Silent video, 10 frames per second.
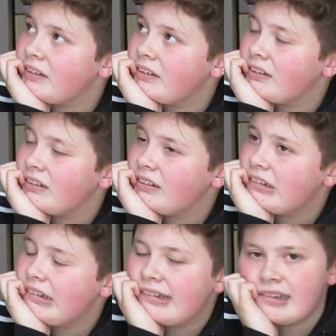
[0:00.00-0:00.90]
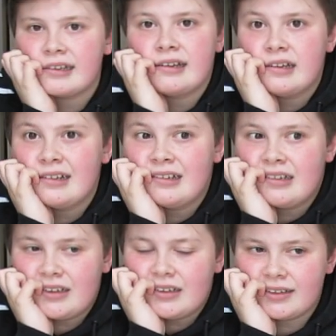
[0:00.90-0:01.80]

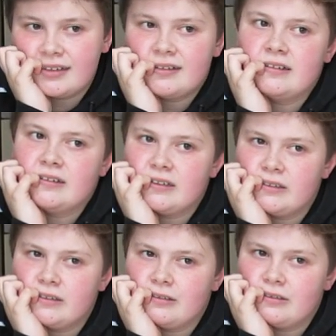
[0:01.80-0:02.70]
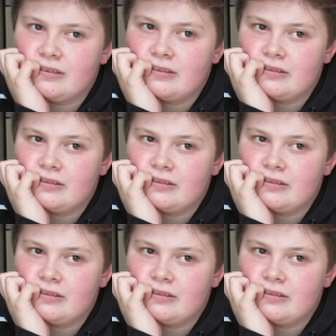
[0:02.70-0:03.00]
[no speech]